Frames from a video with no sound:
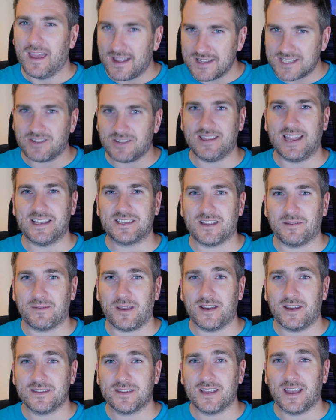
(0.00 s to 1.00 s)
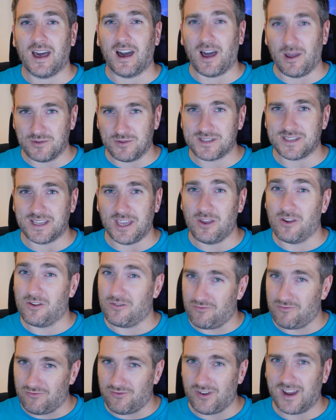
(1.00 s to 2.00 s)
Until next time guys, I will see you
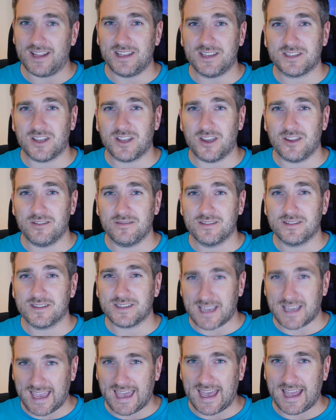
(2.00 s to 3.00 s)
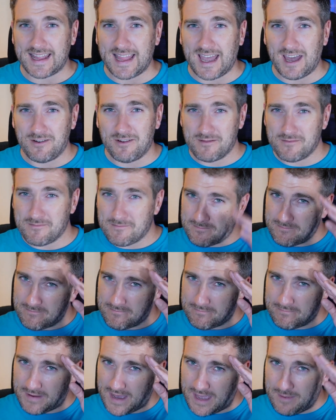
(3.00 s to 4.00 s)
really soon. Take care now.
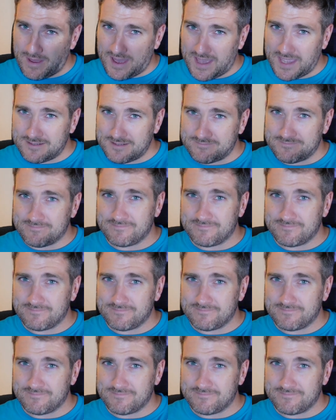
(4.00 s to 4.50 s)
Bye bye.